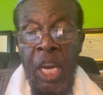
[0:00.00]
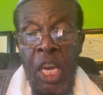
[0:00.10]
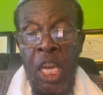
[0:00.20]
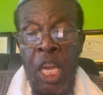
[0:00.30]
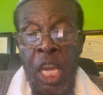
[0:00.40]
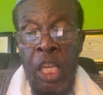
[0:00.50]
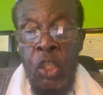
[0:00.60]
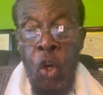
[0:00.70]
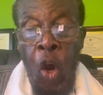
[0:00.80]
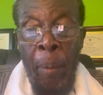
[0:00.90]
He
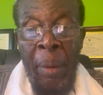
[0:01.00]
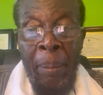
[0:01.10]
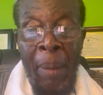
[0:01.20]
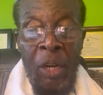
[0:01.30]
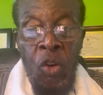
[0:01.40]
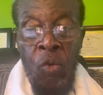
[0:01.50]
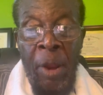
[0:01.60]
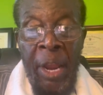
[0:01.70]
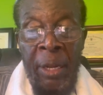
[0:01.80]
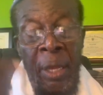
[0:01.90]
is coming back to
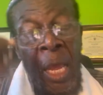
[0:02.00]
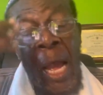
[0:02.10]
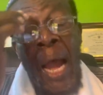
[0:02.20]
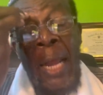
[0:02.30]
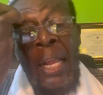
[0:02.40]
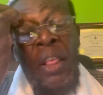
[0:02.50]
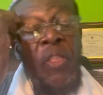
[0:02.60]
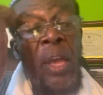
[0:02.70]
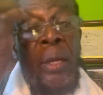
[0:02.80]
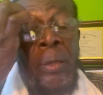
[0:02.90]
reign. Another
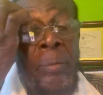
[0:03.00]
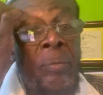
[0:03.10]
thing,